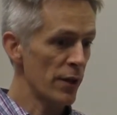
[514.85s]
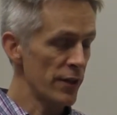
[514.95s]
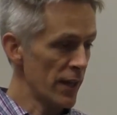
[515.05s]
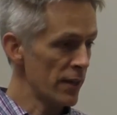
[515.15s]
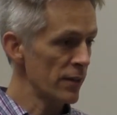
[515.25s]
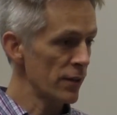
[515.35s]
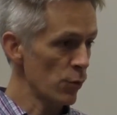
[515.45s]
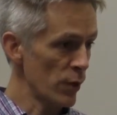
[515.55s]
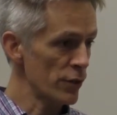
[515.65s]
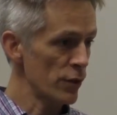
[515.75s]
By the end
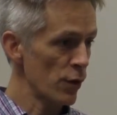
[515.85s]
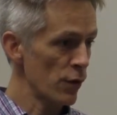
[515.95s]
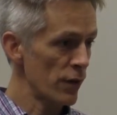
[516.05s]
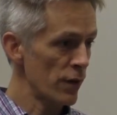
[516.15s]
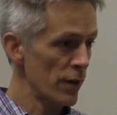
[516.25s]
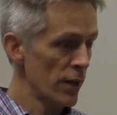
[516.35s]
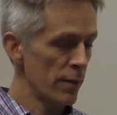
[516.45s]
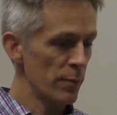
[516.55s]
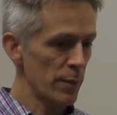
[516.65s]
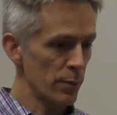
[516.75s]
of the winter over,
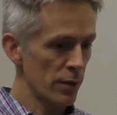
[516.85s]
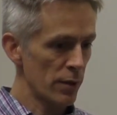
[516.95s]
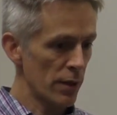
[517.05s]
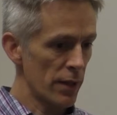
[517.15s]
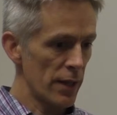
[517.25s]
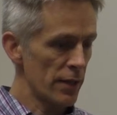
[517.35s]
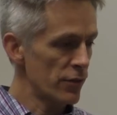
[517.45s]
people,